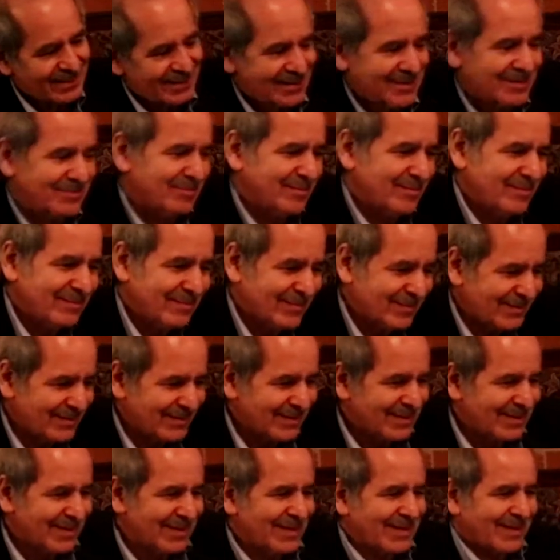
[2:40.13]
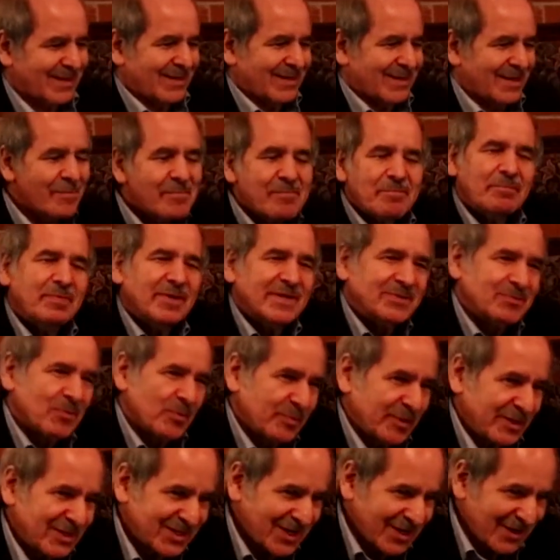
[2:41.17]
and Pismo
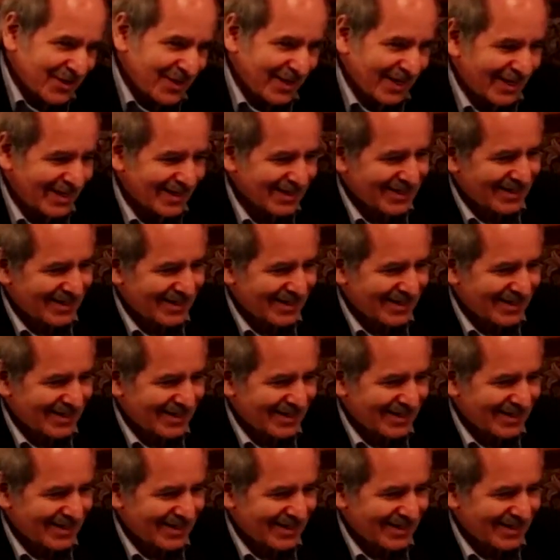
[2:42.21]
Beach area.